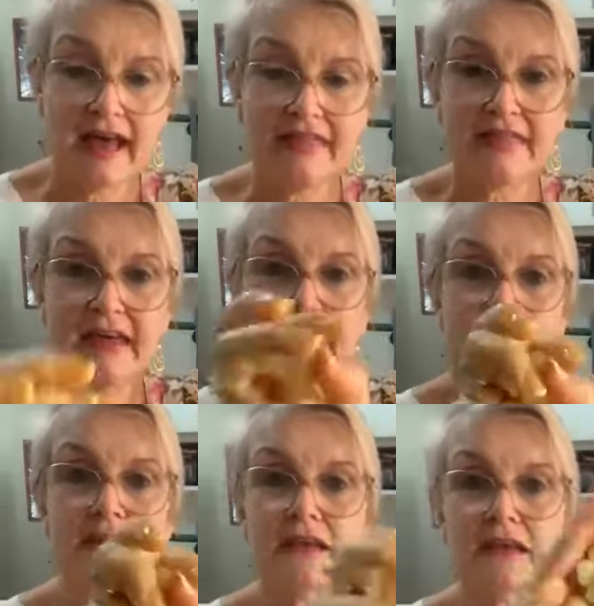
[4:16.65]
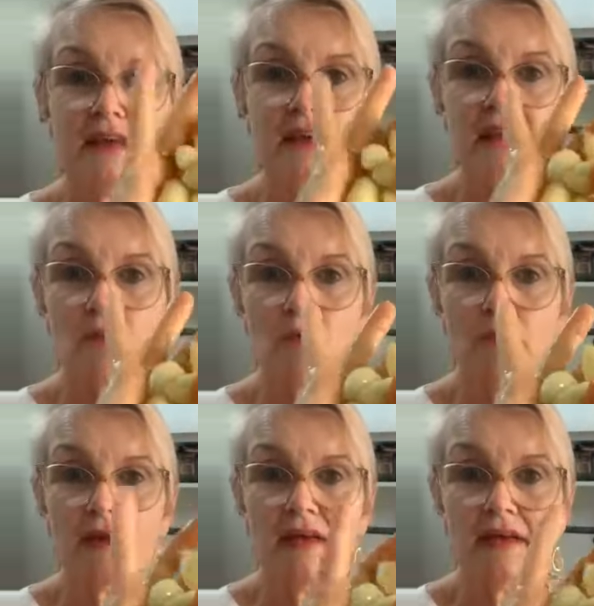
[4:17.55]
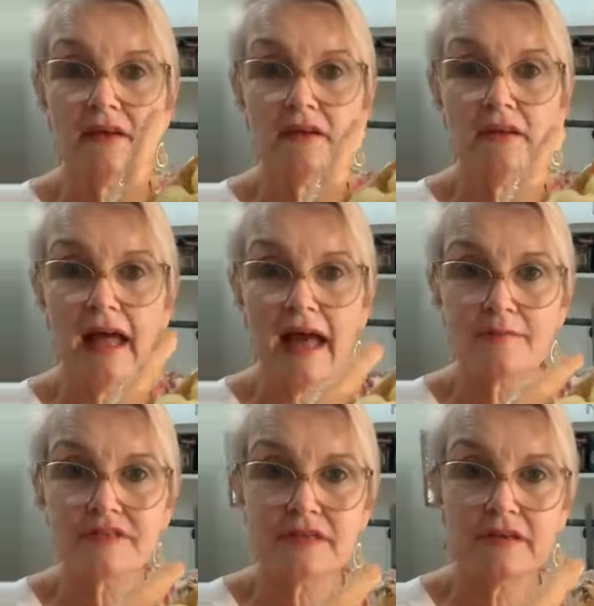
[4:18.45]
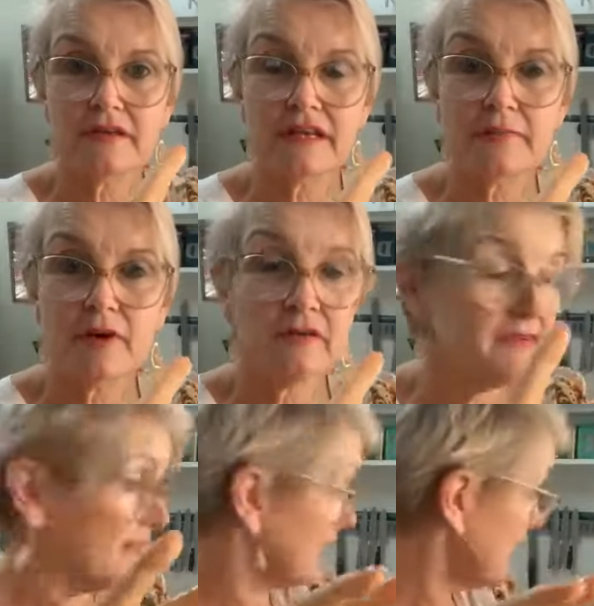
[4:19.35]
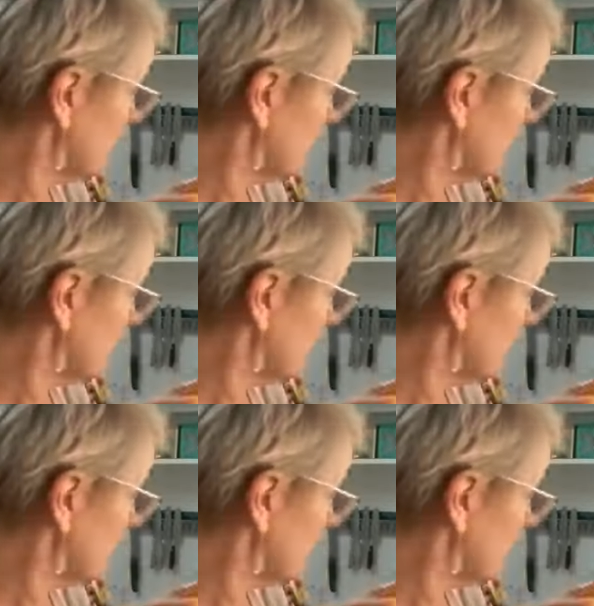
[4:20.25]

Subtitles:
and then it will peel absolutely perfectly.